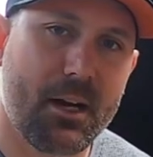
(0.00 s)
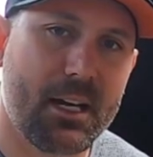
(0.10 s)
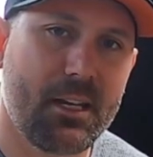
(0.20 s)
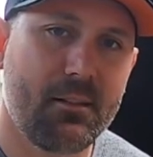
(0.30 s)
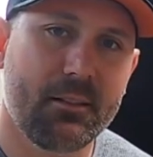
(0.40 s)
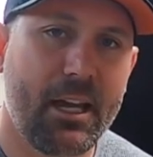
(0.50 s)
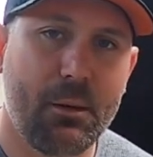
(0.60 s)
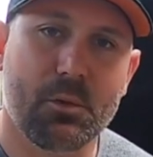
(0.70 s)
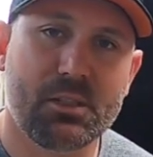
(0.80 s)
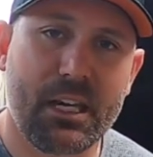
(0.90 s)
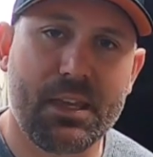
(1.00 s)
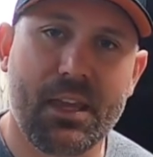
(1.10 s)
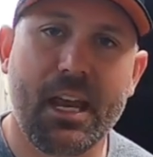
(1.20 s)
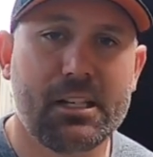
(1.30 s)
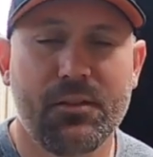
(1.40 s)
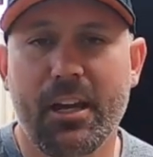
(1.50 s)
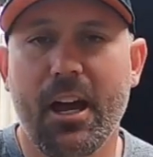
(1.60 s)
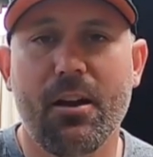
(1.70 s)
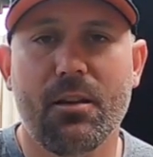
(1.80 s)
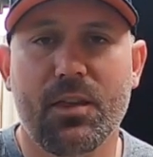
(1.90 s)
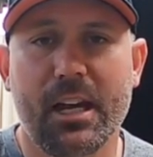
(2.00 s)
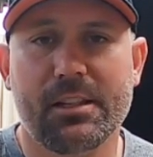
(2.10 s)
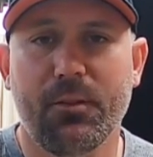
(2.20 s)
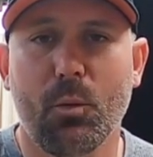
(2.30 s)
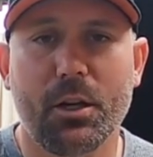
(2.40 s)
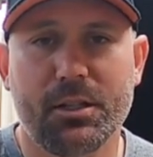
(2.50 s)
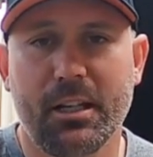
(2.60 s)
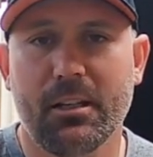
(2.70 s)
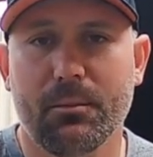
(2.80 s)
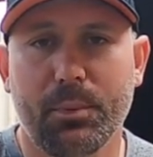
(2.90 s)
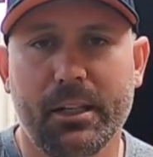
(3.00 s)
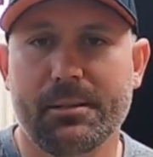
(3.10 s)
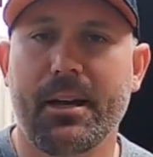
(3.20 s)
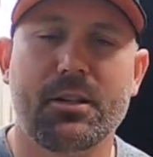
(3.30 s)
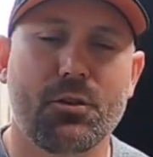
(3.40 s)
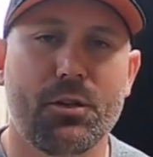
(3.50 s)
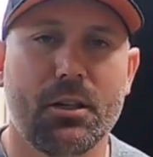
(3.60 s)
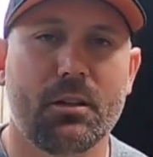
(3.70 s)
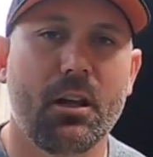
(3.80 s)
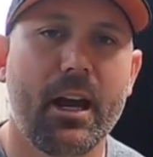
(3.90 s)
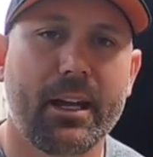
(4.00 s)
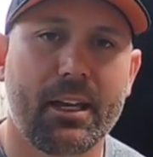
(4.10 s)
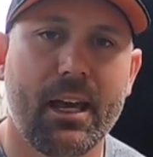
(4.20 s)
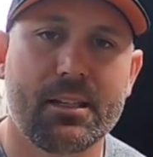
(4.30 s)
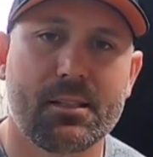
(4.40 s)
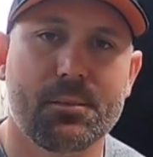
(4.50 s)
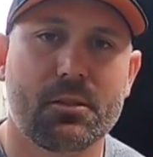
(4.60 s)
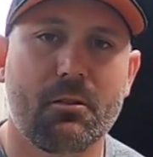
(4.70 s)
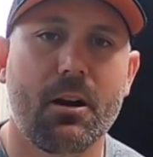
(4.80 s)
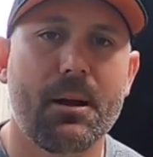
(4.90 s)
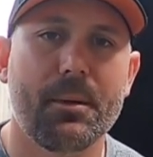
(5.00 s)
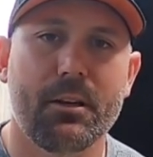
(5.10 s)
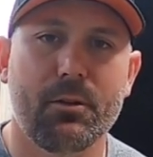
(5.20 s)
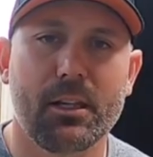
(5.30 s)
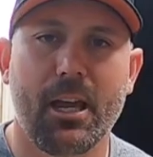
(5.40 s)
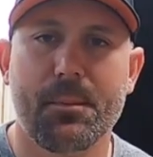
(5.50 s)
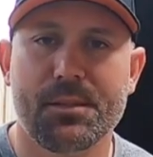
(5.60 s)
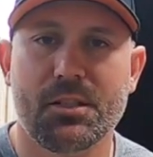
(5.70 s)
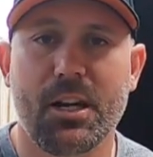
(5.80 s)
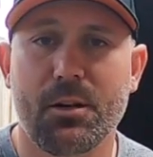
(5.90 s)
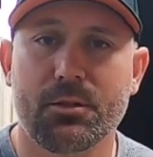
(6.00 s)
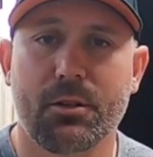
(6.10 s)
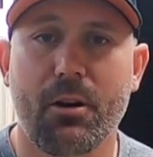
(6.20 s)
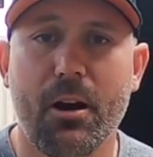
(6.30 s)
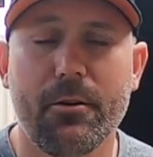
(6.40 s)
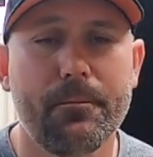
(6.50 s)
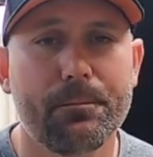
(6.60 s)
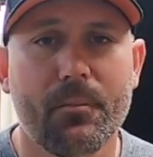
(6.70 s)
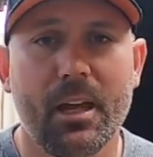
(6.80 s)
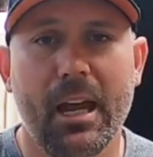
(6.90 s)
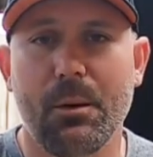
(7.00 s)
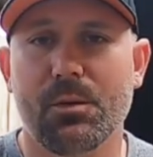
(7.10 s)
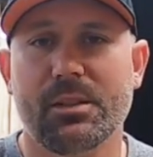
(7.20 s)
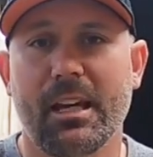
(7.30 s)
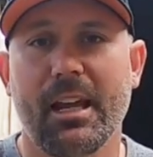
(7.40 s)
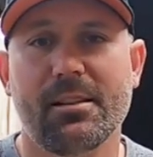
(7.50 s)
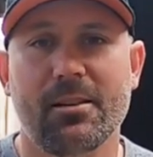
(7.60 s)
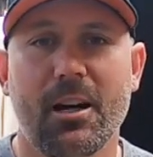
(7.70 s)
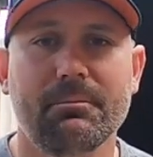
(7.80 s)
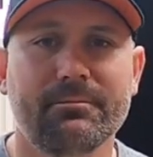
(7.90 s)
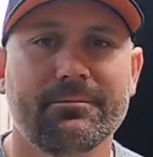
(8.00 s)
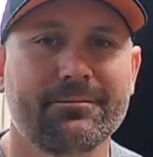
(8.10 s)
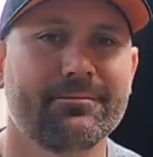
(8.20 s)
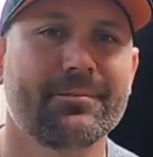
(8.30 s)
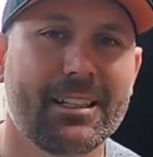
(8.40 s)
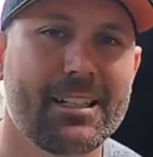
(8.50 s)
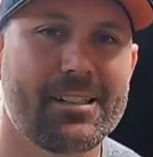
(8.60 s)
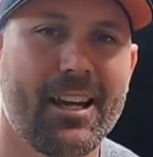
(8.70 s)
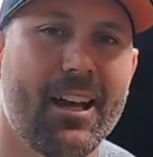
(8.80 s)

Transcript: money, and we'll see you in the next video. Thanks for watching. Please make sure you like and subscribe. It really helps the channel to grow, and we'll see you next time. See